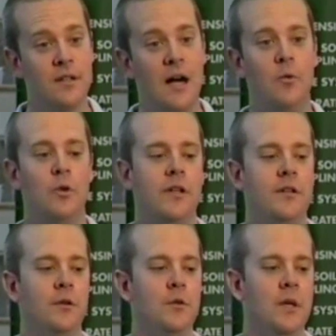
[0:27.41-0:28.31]
I wanted
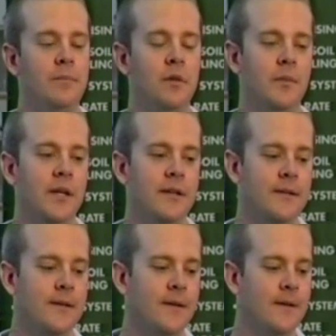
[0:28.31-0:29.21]
to
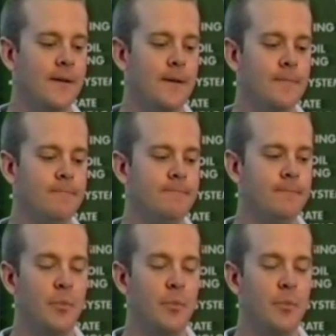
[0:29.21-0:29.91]
implement um,